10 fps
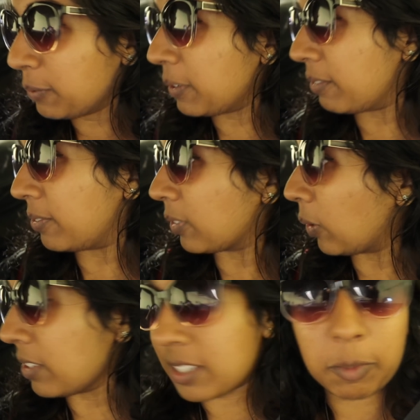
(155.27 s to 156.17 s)
We've
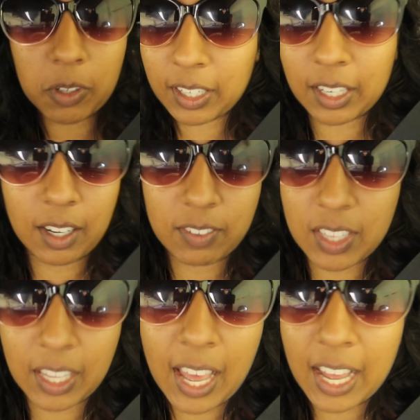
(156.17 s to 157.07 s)
got someone looking after
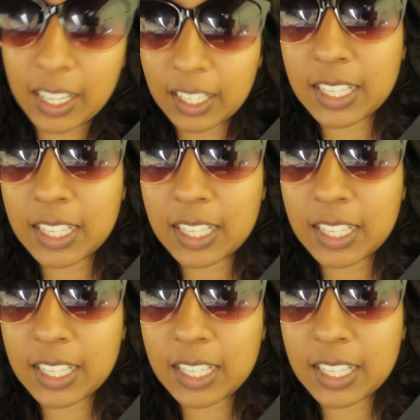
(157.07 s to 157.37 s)
the cat.